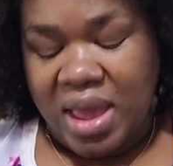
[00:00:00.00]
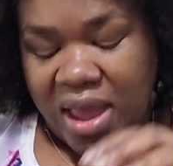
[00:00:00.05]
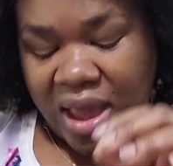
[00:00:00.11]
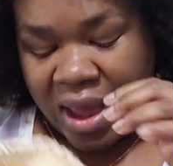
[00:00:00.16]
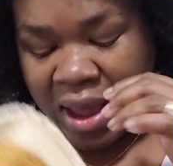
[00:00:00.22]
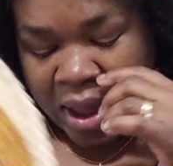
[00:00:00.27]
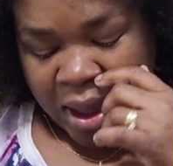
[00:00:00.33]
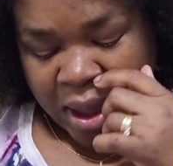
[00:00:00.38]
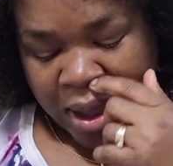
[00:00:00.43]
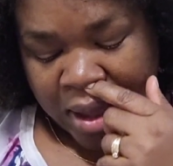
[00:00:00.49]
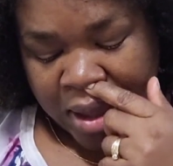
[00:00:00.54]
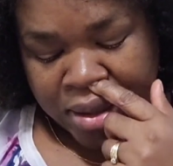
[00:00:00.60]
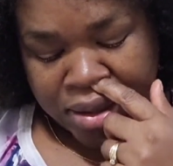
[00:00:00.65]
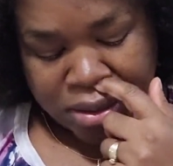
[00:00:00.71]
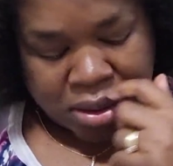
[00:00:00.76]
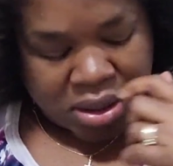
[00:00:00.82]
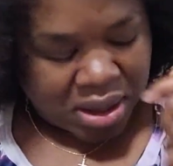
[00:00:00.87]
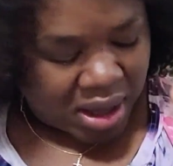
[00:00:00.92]
And
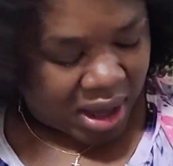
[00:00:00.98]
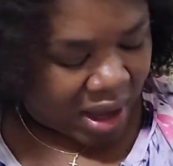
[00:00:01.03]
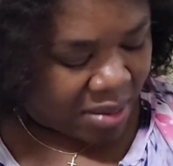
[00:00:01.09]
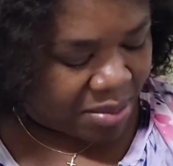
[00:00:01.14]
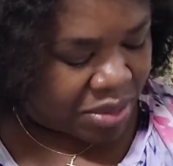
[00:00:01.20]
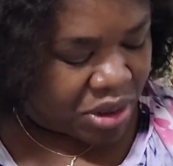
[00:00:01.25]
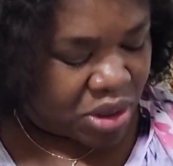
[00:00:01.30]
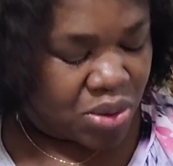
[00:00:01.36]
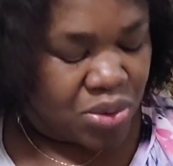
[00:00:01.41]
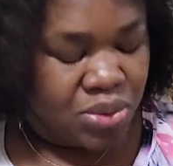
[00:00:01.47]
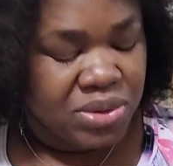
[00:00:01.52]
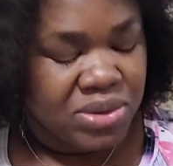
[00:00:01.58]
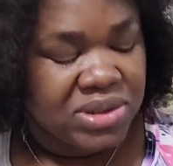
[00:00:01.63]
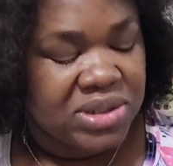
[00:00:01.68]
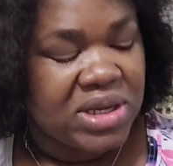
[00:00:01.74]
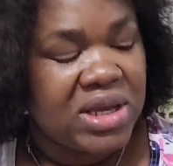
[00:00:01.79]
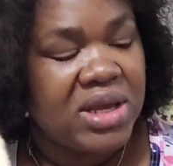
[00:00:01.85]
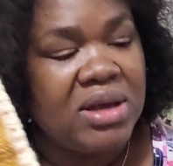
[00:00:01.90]
I'm
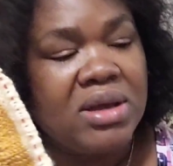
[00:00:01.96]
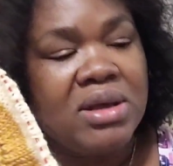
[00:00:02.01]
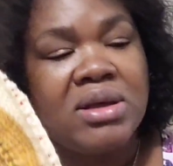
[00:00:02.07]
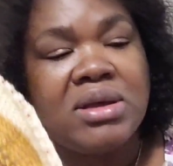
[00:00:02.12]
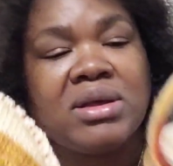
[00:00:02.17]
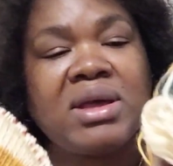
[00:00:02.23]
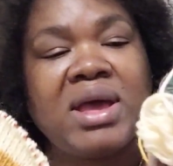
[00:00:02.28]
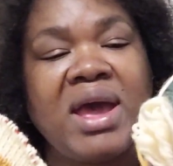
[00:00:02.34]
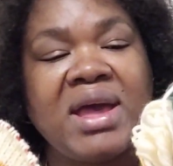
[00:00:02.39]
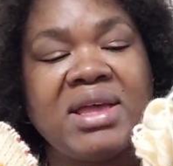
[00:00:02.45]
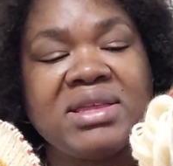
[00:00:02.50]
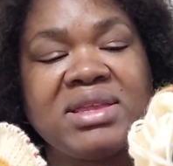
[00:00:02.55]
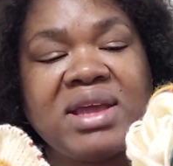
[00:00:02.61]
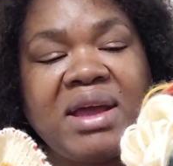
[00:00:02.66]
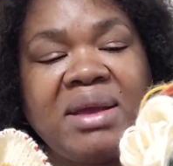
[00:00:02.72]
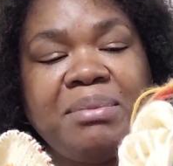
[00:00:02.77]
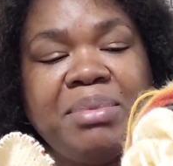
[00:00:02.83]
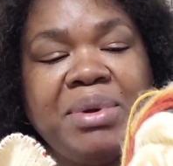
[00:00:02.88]
using
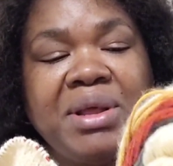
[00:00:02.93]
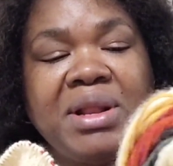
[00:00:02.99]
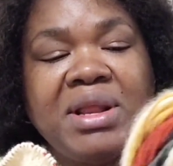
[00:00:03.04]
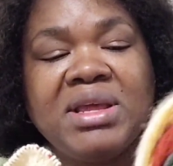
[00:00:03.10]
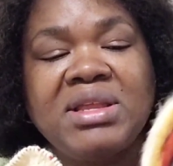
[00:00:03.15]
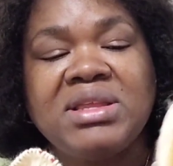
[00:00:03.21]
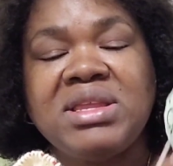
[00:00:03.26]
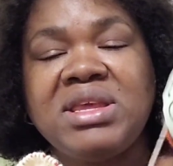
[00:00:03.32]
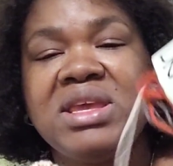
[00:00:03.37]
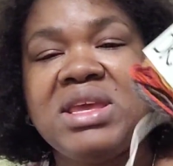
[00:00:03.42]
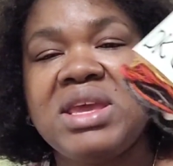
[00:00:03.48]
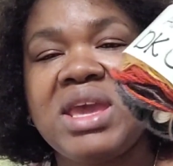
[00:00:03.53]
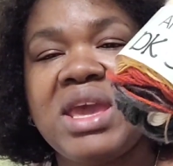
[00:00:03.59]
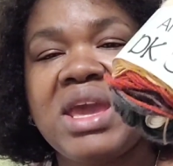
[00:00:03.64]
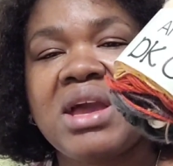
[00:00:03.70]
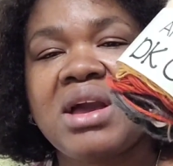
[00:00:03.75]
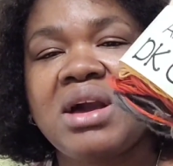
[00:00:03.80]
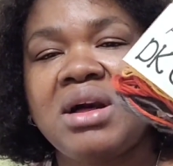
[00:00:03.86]
anti-pilling
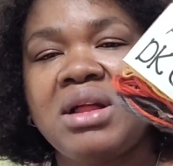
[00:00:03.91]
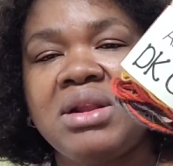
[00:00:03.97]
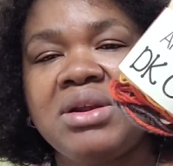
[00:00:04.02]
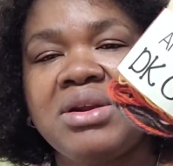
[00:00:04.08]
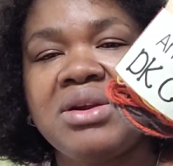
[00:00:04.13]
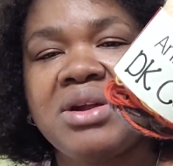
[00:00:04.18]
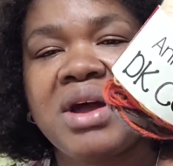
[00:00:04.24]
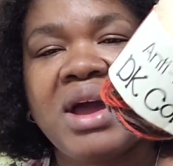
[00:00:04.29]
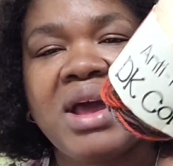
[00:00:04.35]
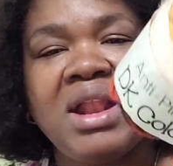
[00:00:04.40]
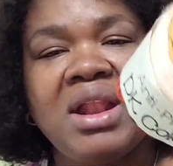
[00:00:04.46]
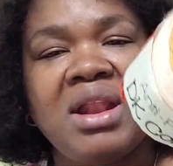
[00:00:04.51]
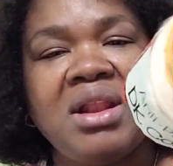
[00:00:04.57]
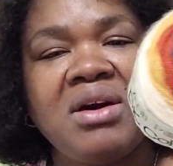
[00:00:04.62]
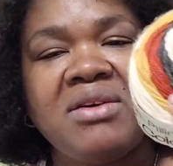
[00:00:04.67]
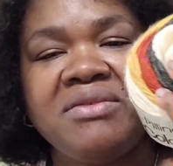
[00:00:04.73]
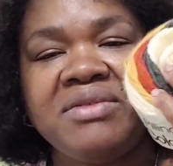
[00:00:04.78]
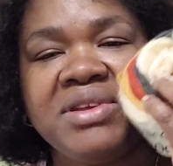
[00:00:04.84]
DK color. I
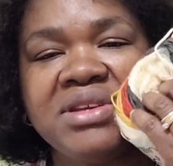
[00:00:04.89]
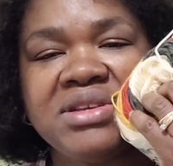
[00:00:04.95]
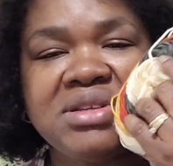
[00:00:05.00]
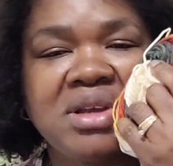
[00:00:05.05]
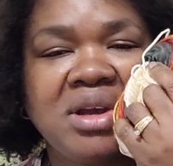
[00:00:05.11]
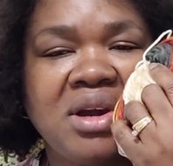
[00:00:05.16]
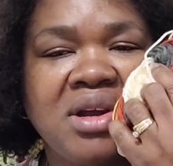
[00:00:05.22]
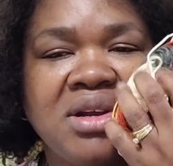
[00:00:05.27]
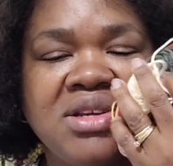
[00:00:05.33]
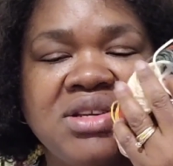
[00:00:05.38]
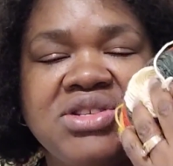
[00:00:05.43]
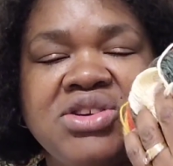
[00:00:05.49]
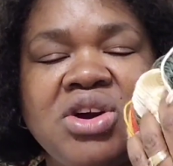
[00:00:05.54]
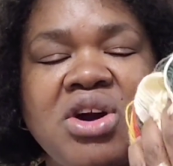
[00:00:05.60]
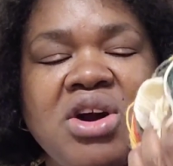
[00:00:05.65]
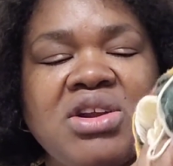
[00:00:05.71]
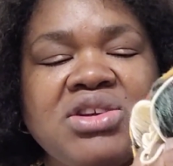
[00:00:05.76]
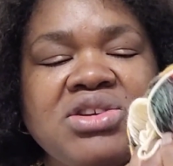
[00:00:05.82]
love this yarn. This
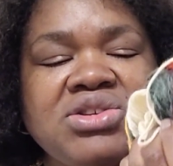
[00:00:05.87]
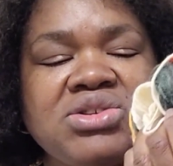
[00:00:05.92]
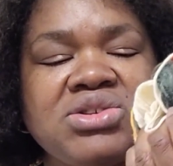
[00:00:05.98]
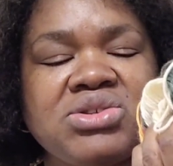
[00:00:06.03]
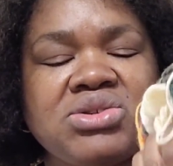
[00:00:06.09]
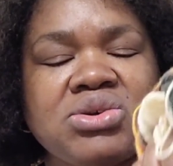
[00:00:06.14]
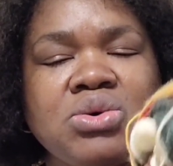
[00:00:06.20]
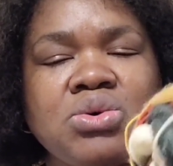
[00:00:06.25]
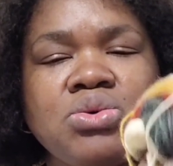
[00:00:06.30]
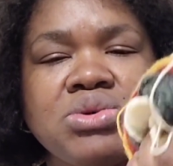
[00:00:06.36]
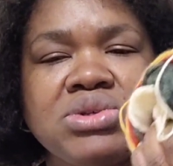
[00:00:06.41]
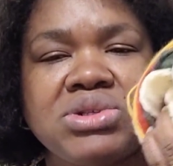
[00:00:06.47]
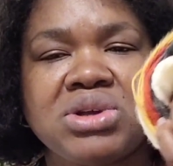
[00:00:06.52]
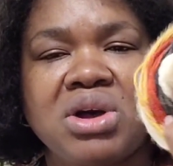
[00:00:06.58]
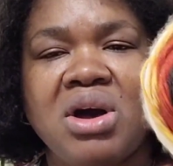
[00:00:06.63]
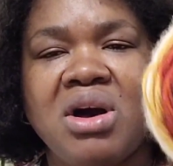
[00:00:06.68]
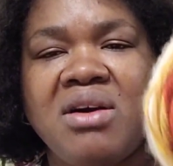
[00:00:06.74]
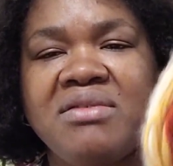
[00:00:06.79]
yarn is so
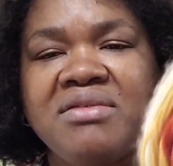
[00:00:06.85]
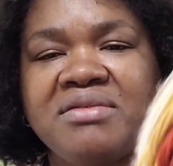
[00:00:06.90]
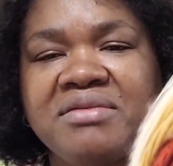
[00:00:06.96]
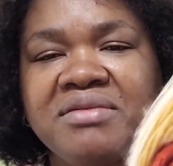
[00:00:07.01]
soft,